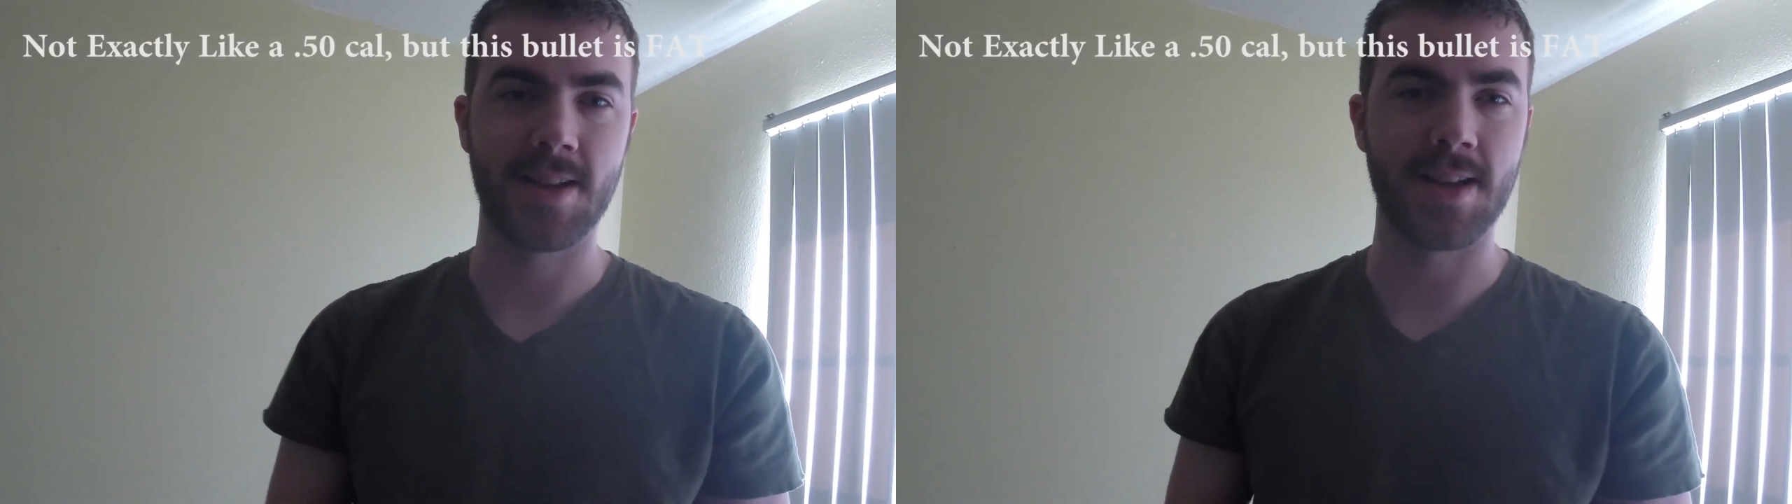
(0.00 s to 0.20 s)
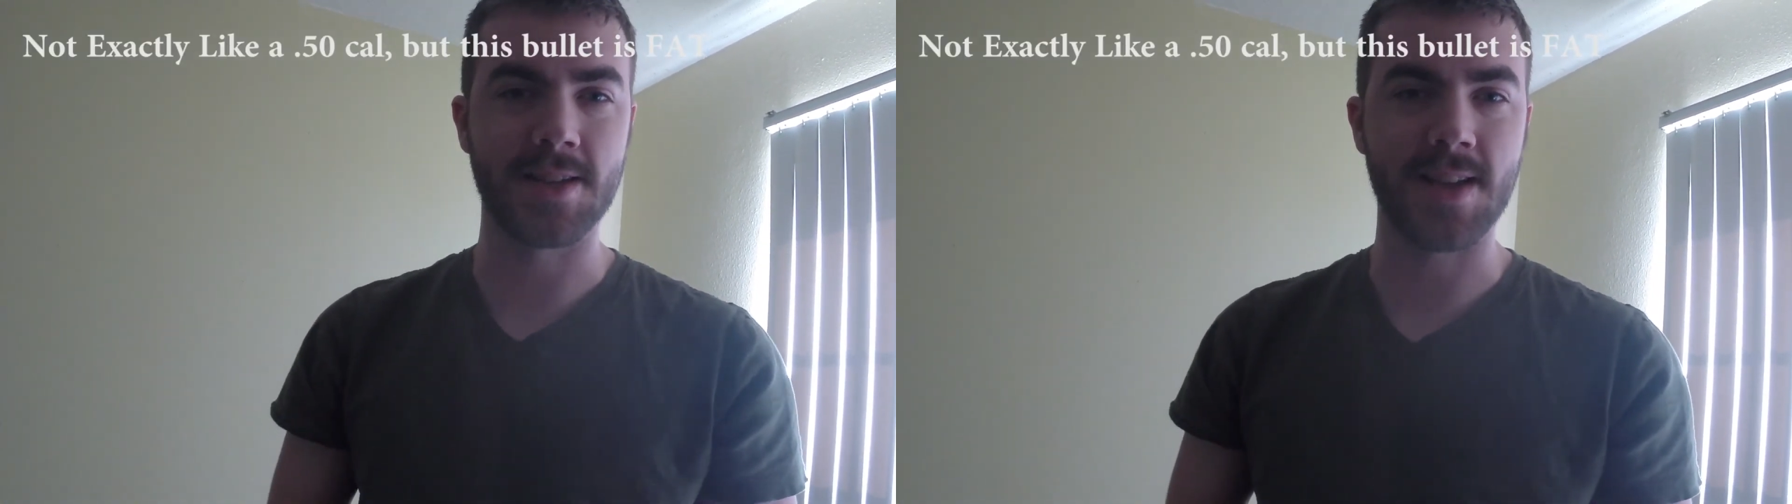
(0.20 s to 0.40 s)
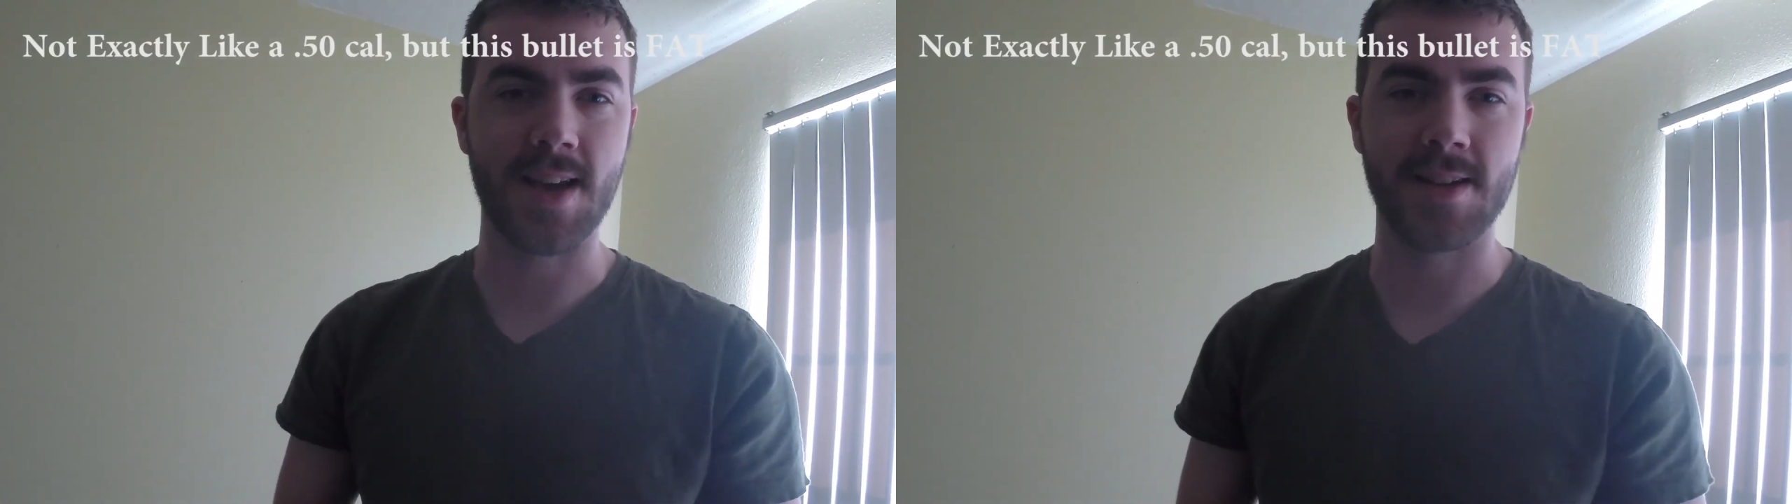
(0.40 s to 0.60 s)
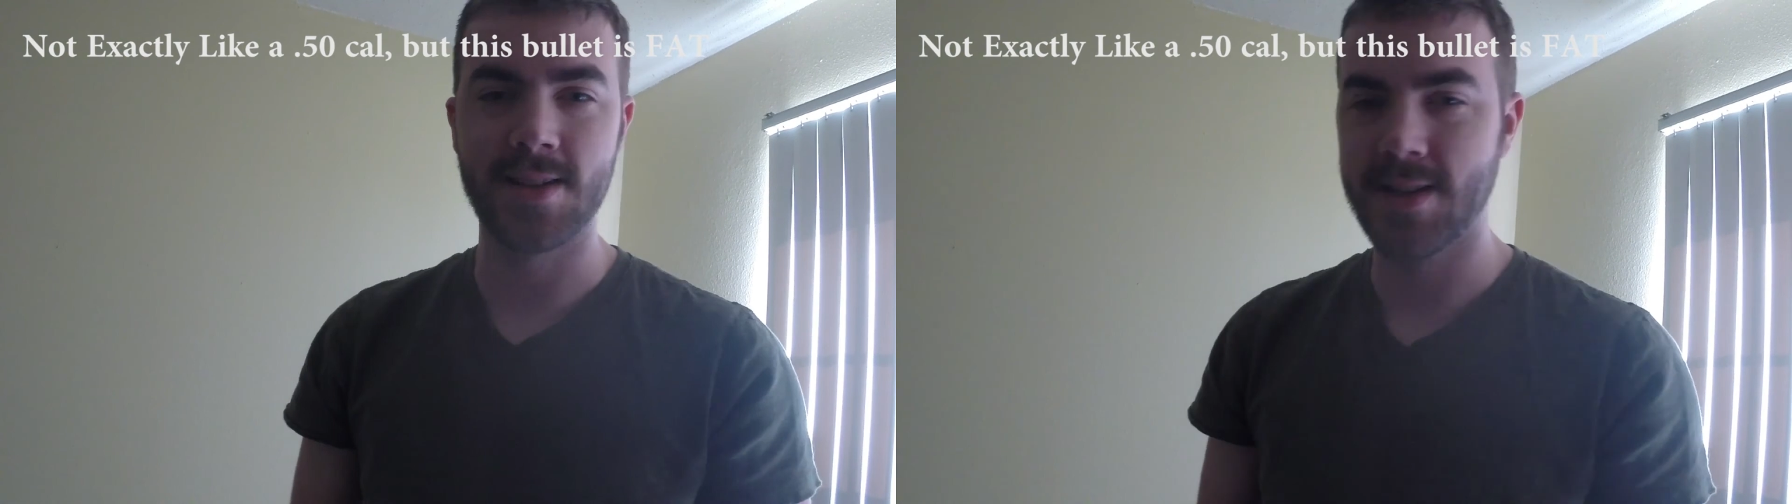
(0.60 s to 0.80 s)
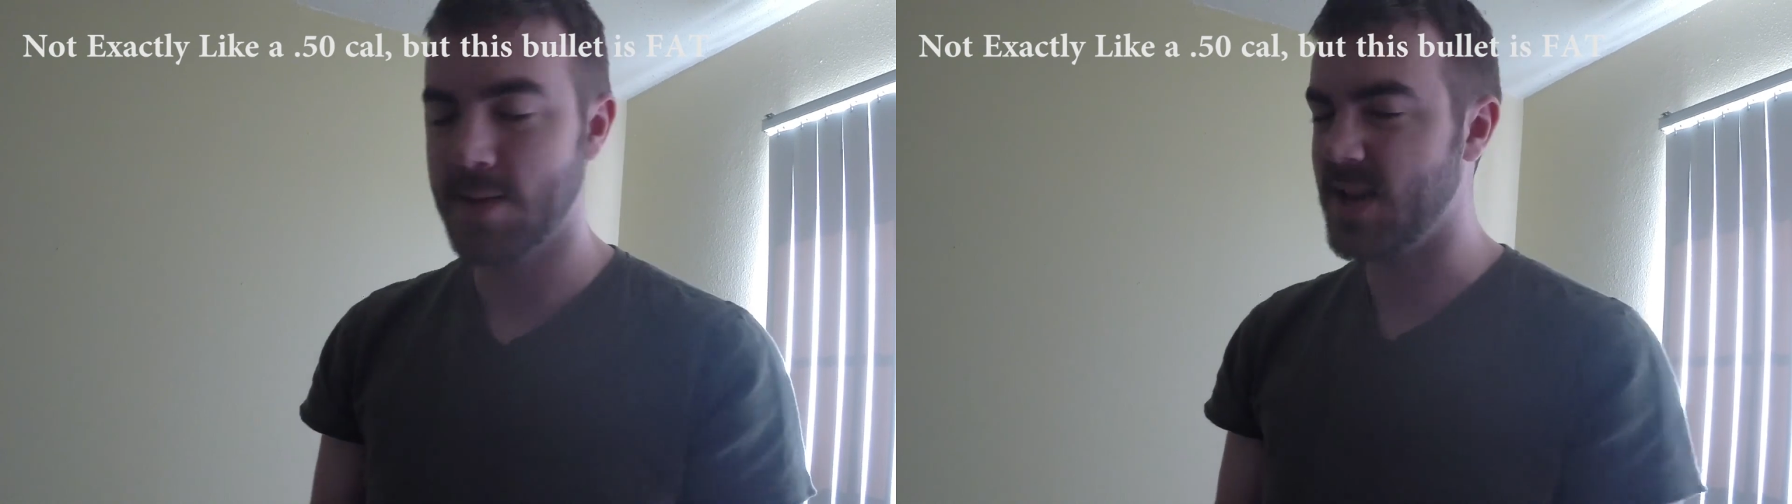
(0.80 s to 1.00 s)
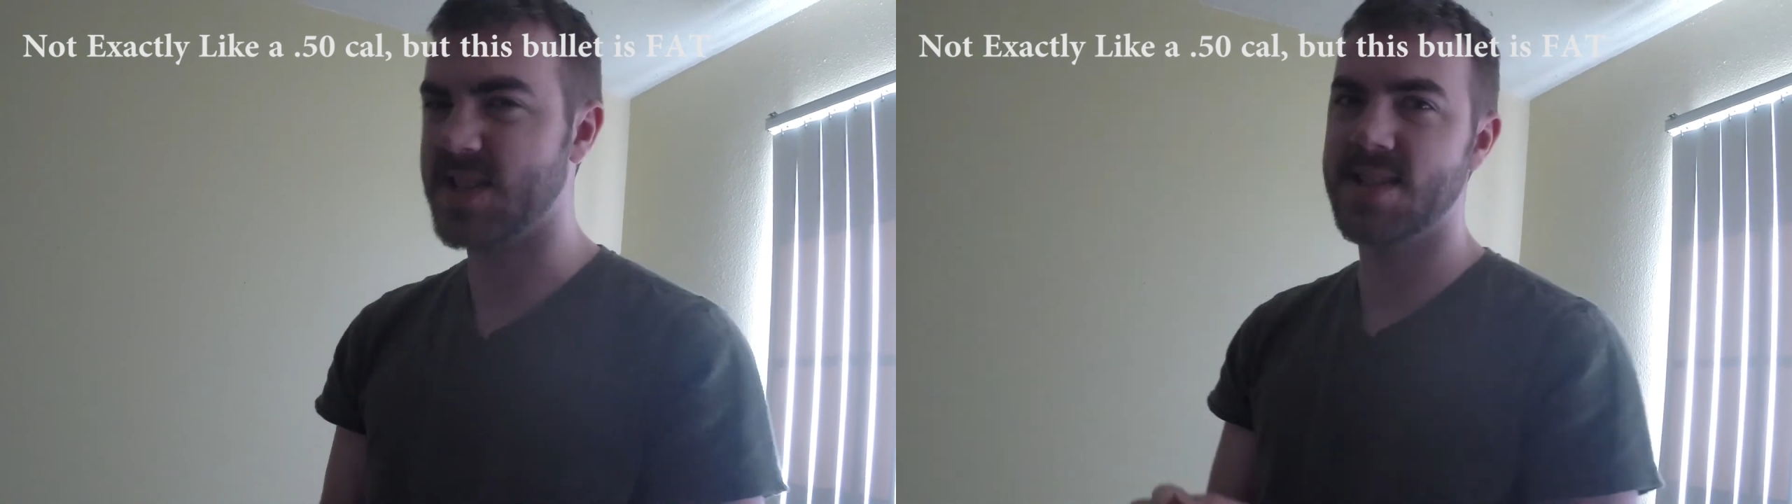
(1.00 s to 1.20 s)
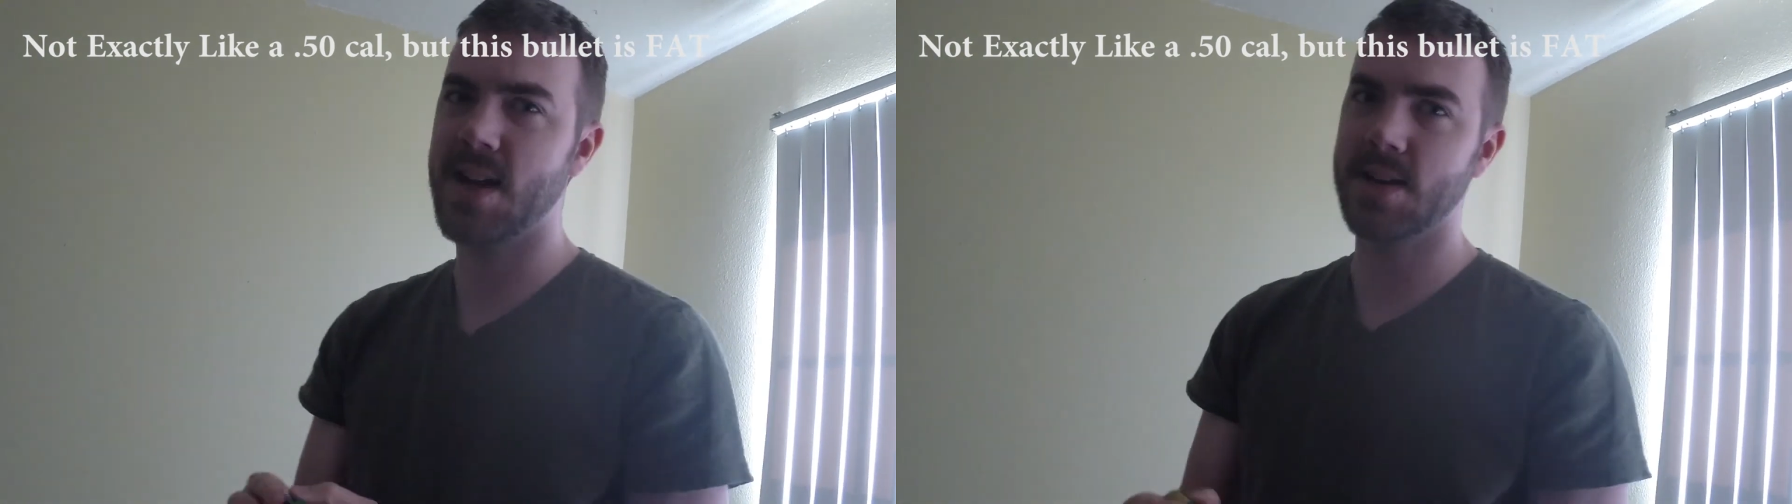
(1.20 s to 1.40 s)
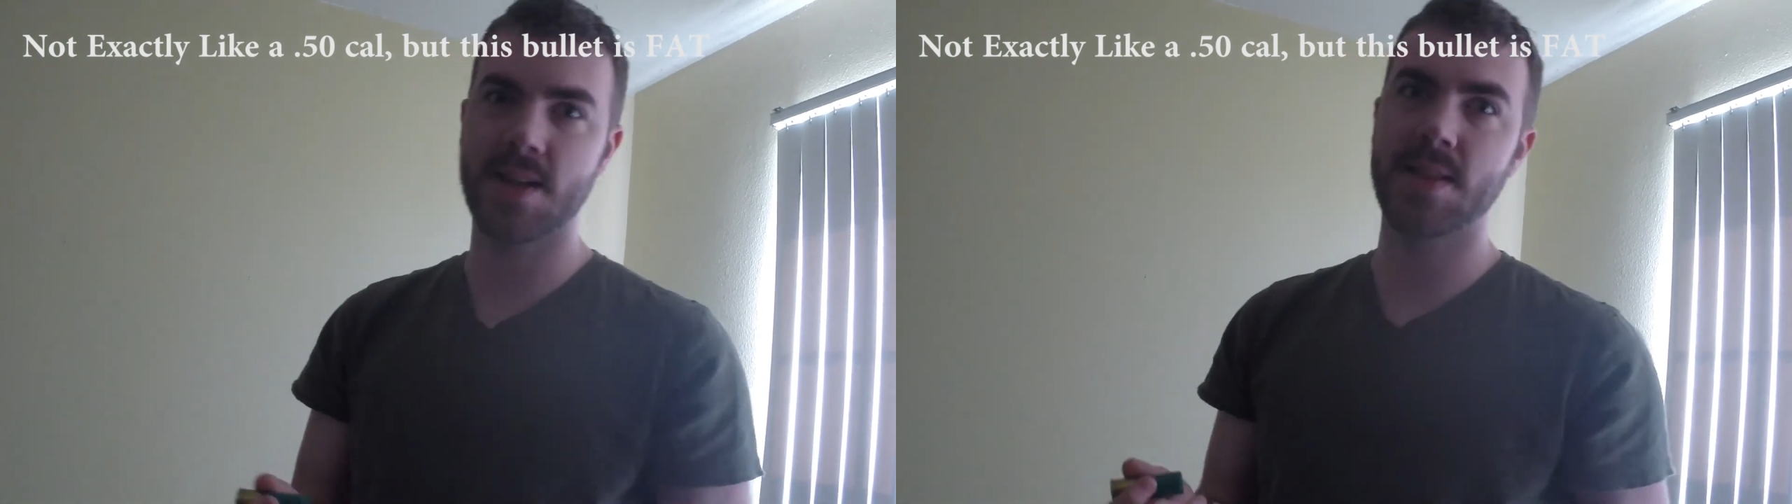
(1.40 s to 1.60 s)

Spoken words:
How's that? It's not